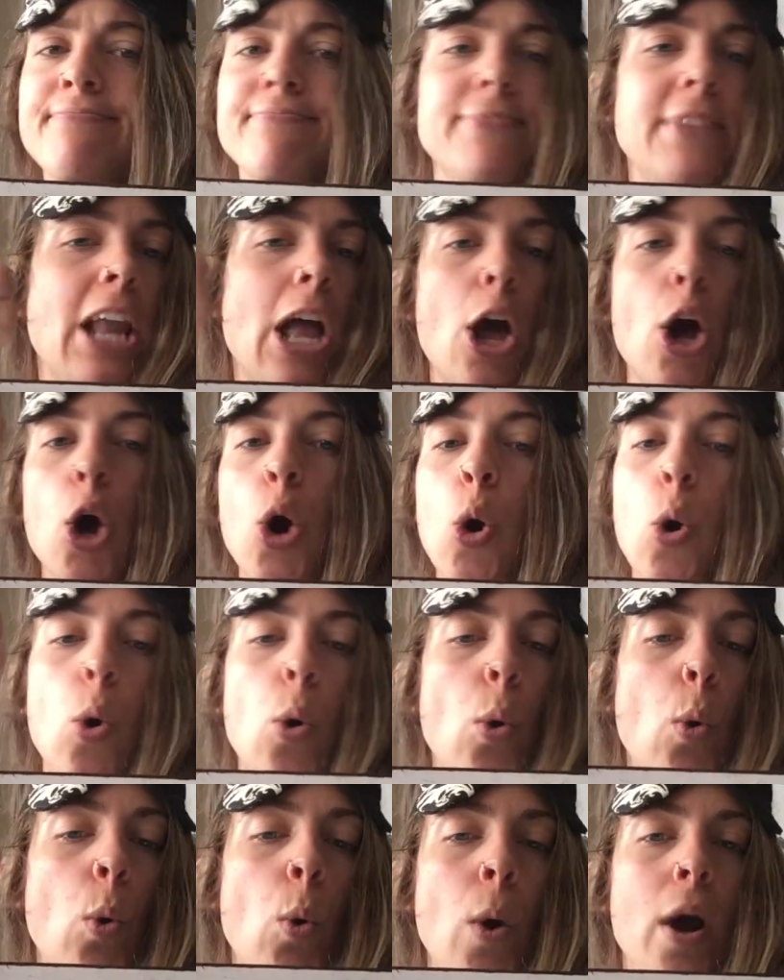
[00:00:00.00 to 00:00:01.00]

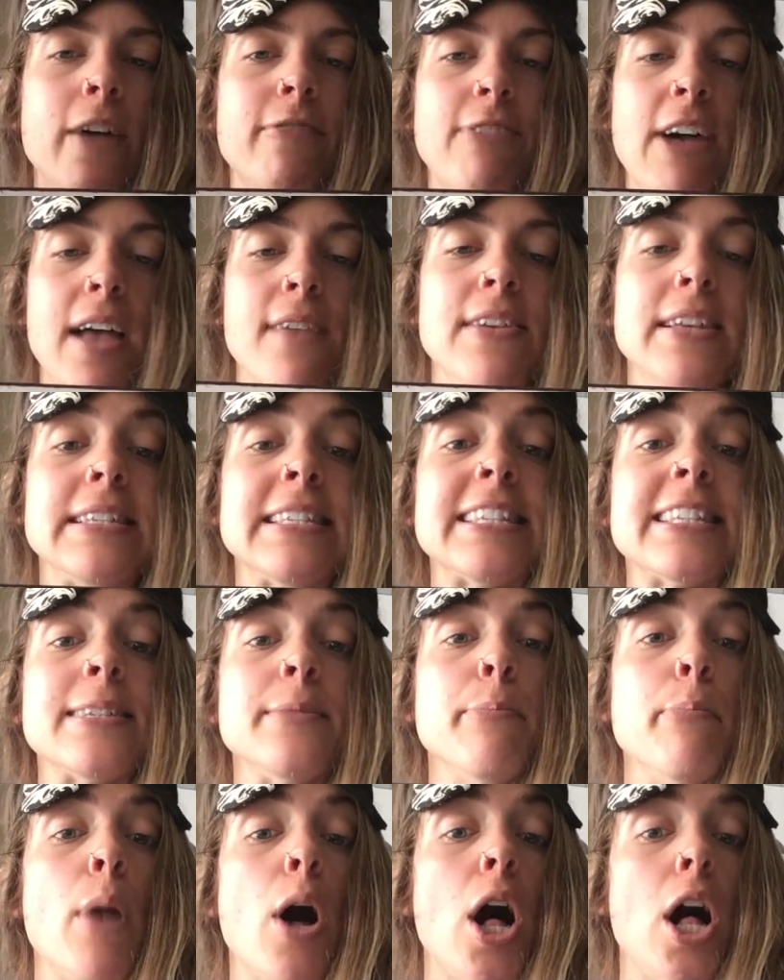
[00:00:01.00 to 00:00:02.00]
No, 5 is
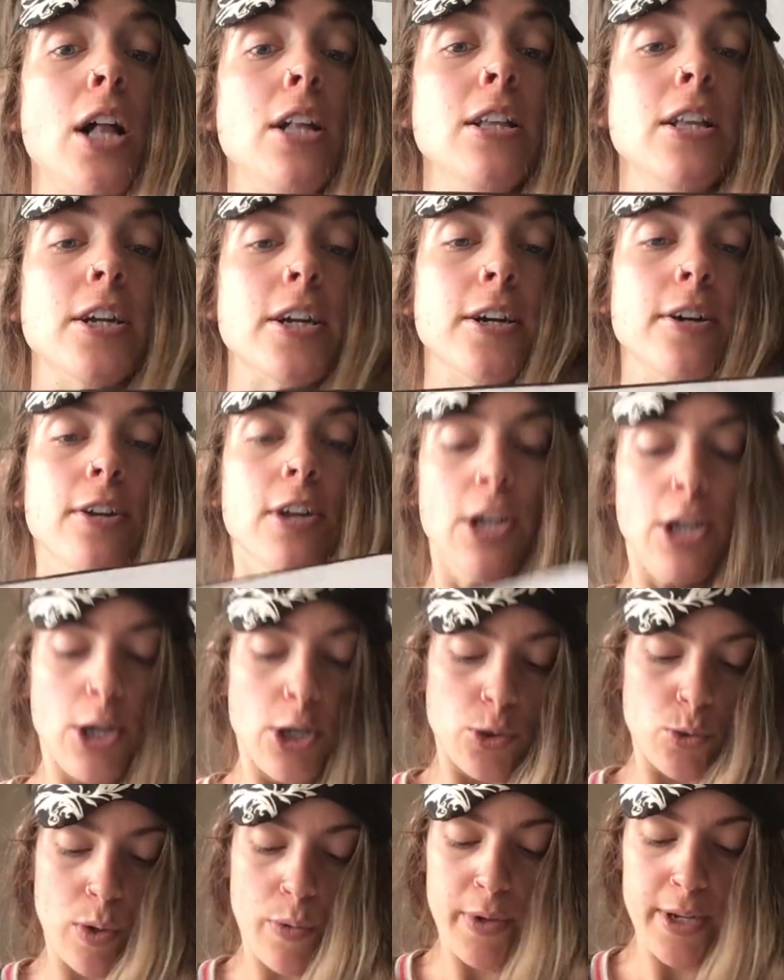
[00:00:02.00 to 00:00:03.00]
smaller.
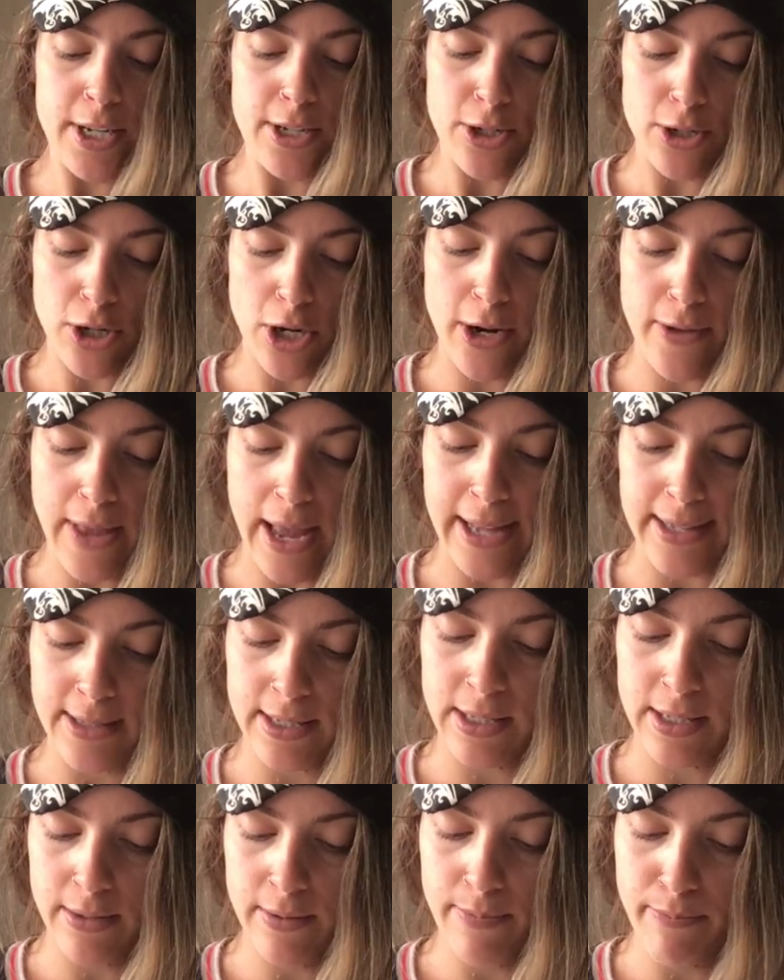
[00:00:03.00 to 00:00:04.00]
So we would need to turn that
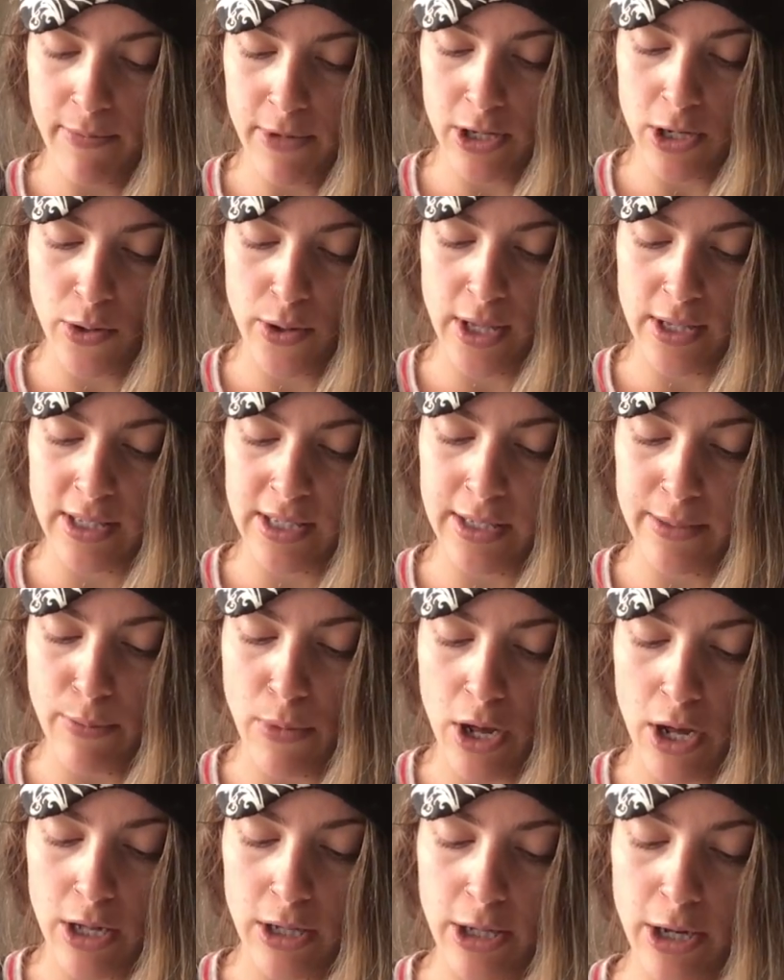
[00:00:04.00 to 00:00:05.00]
so the
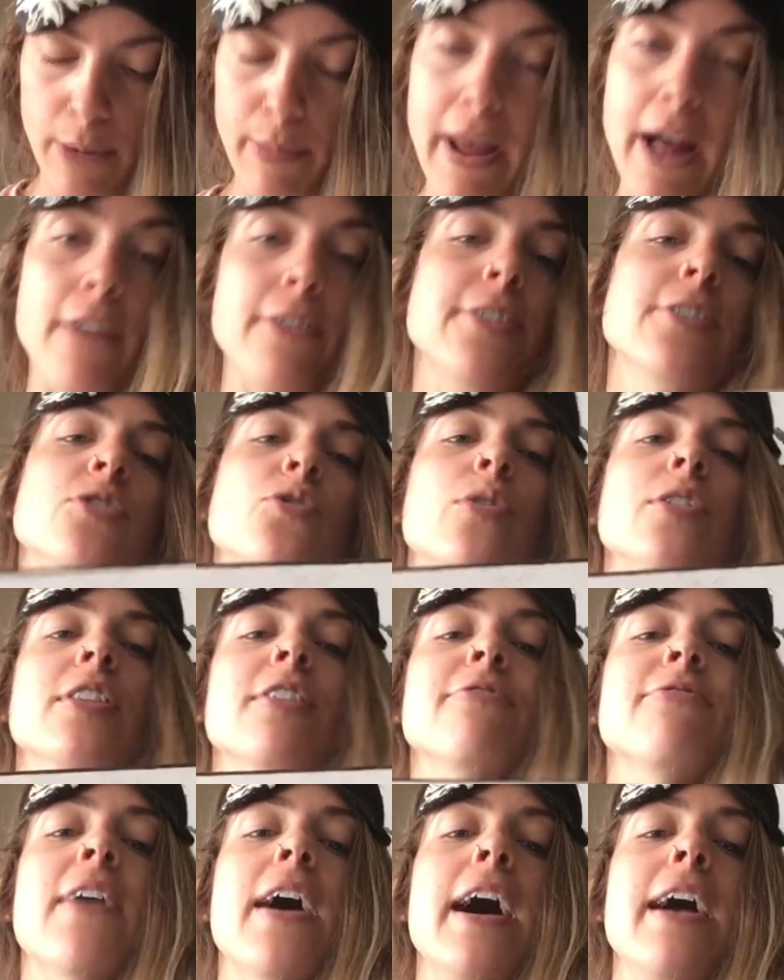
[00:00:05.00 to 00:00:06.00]
smaller mouth is toward
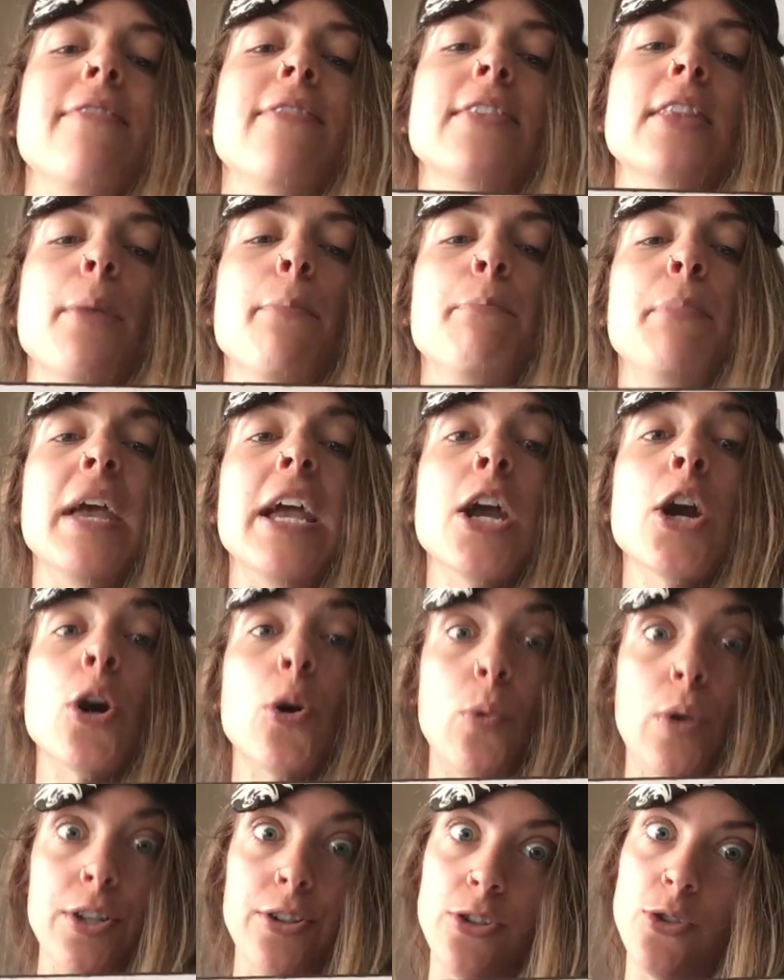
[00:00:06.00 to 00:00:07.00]
the 5 and the
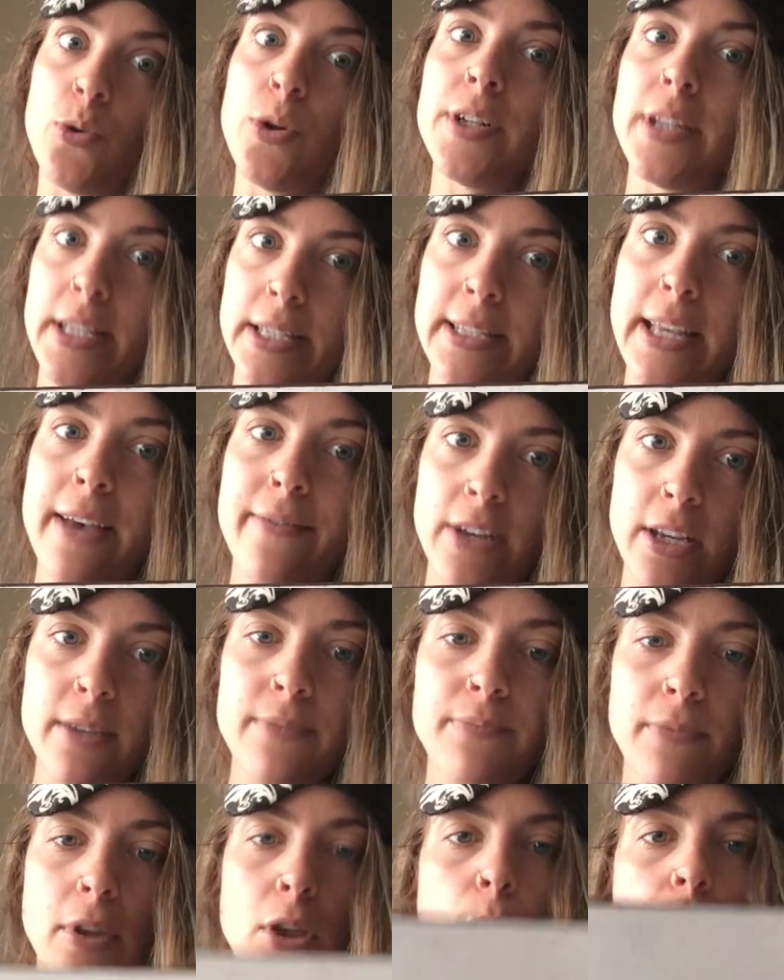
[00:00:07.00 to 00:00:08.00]
bigger one's toward the 7.
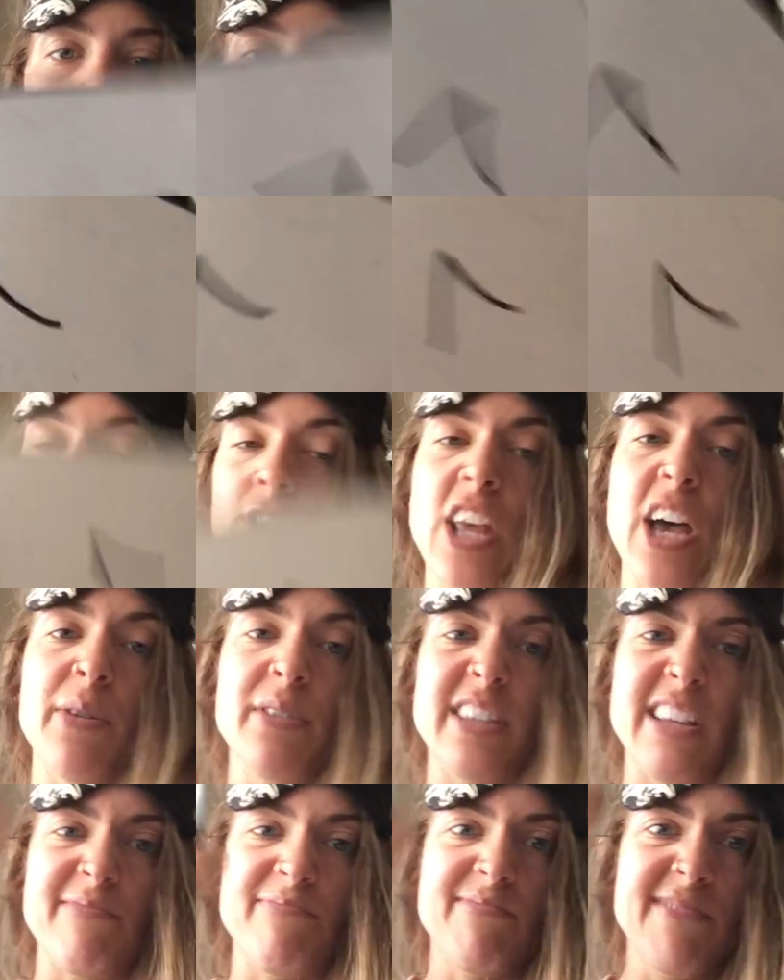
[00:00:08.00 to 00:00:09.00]
Okay, so that
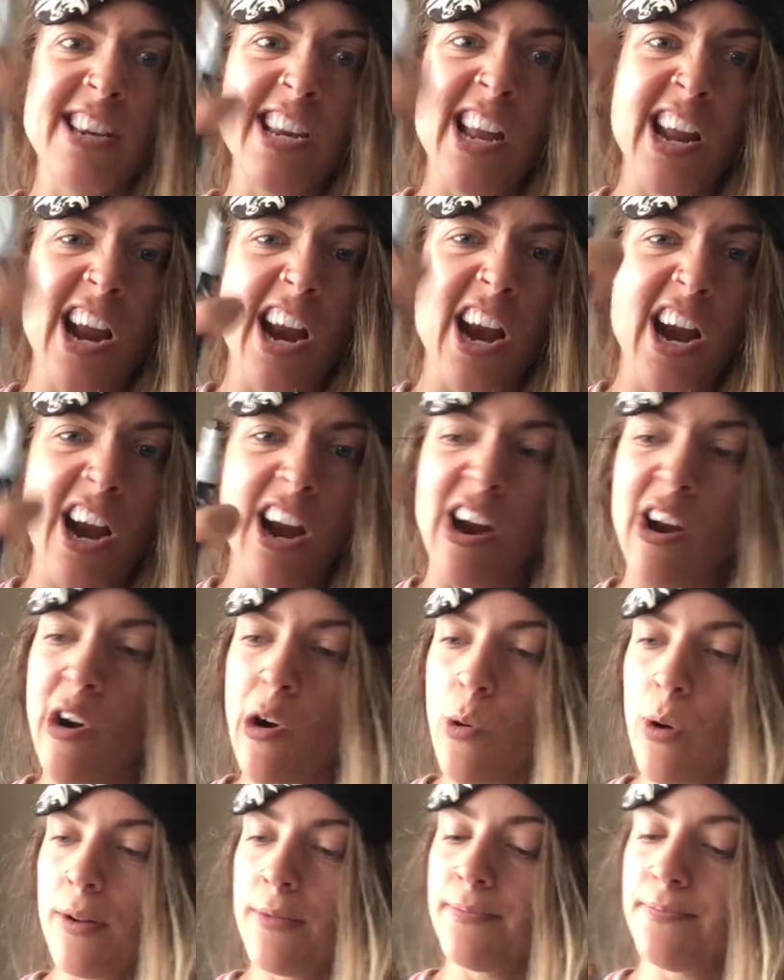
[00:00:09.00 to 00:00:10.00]
was a
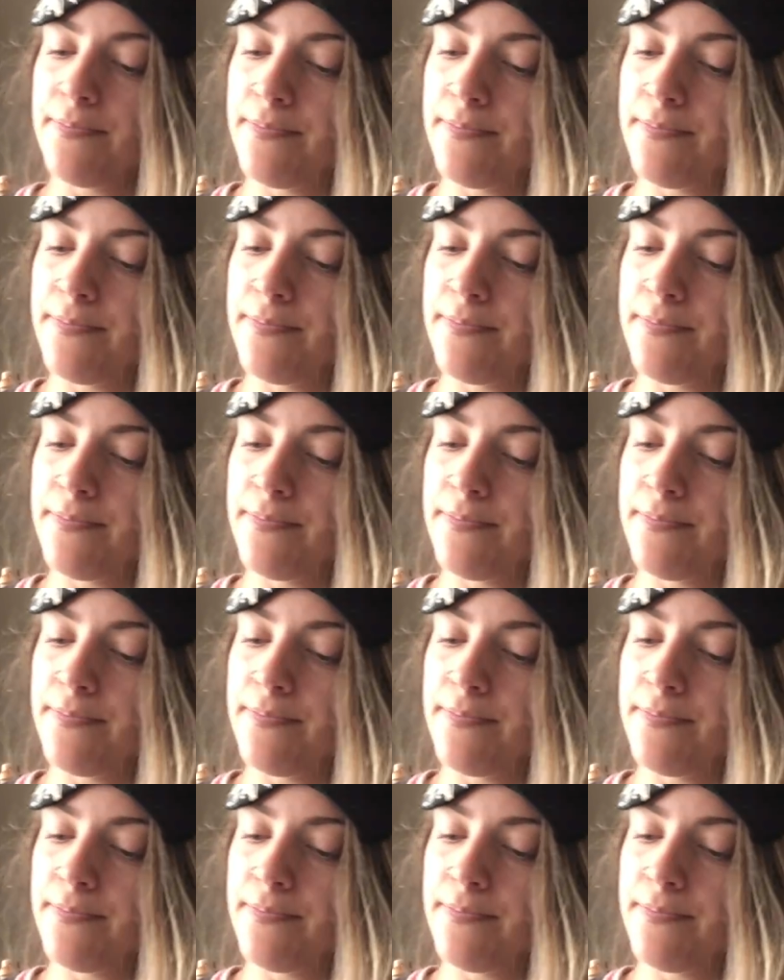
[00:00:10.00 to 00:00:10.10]
no.